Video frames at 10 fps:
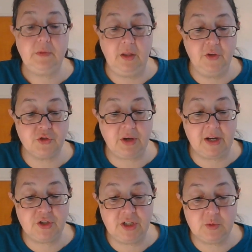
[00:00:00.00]
the
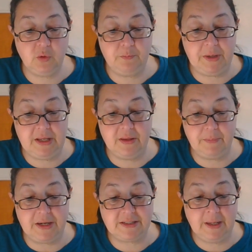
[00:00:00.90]
strategies would be the
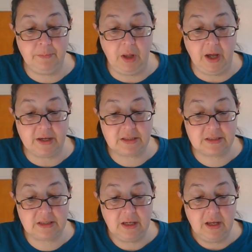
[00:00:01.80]
base 10
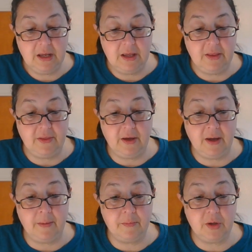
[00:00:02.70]
blocks,
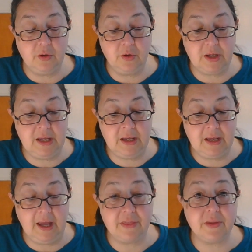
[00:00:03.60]
looking
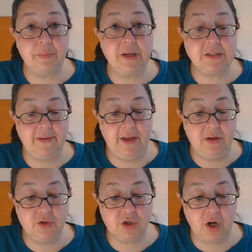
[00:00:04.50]
at the place
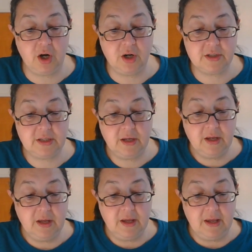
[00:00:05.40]
value chart,
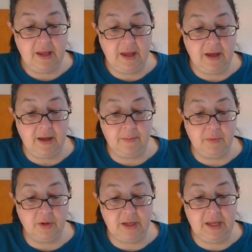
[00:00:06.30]

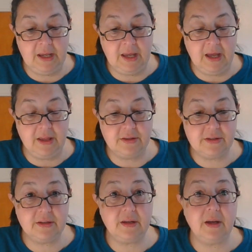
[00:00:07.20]
looking at
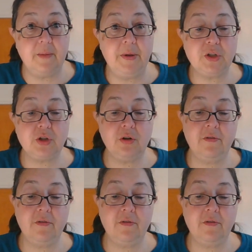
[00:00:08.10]
a picture of